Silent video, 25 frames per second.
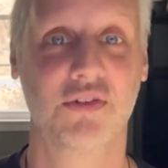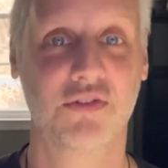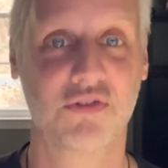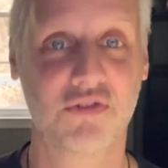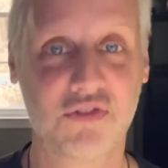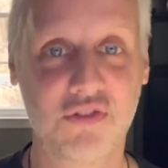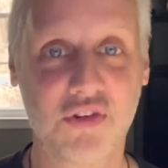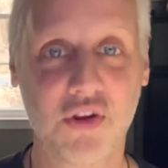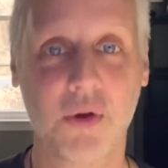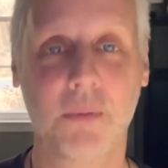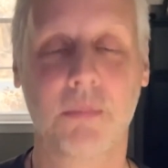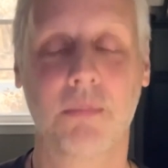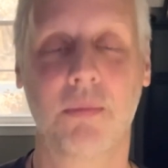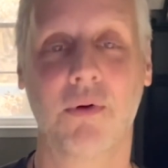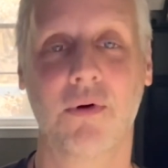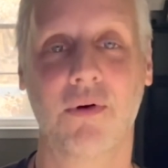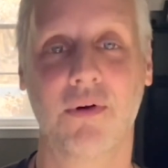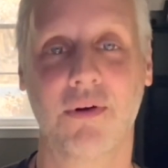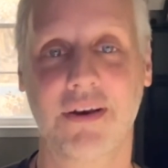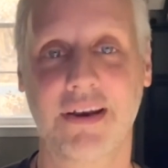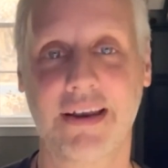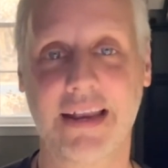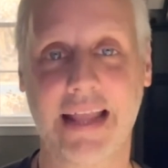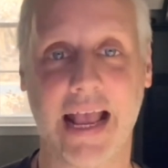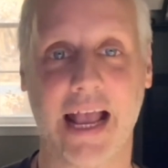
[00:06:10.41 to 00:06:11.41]

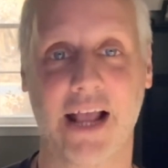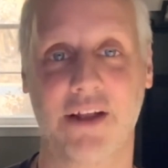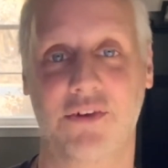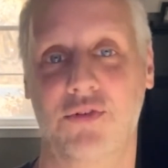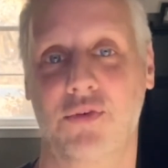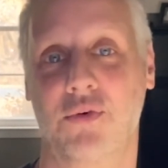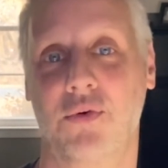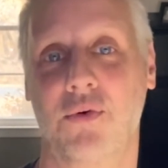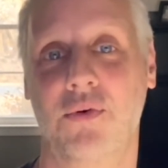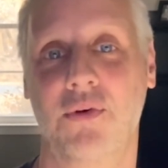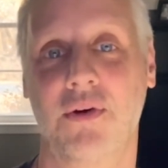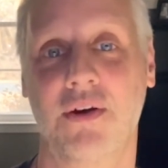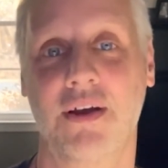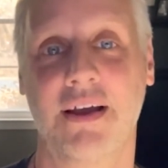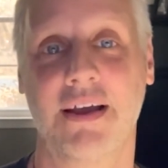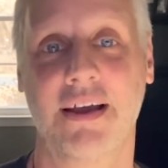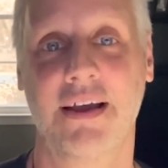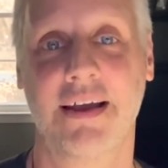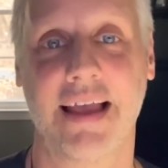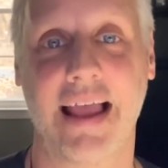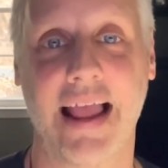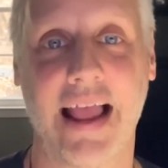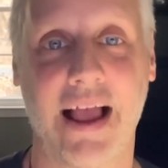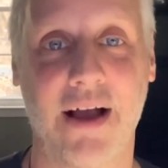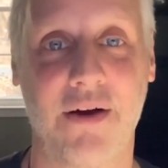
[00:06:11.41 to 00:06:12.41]
supernatural
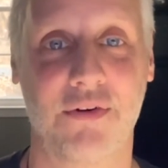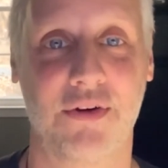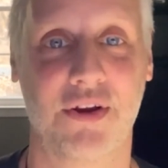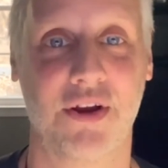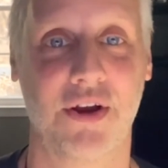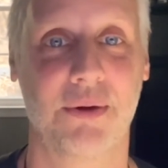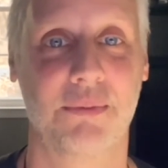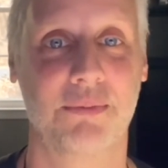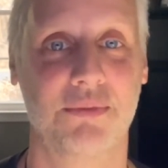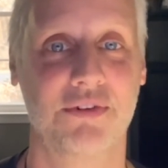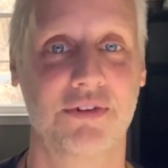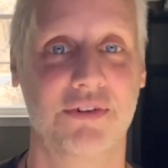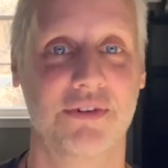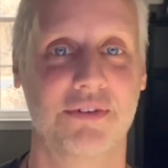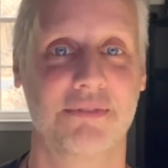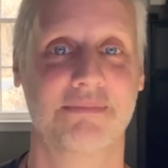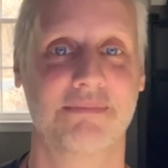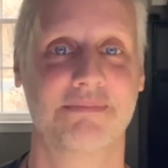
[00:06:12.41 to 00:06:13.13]
outcomes.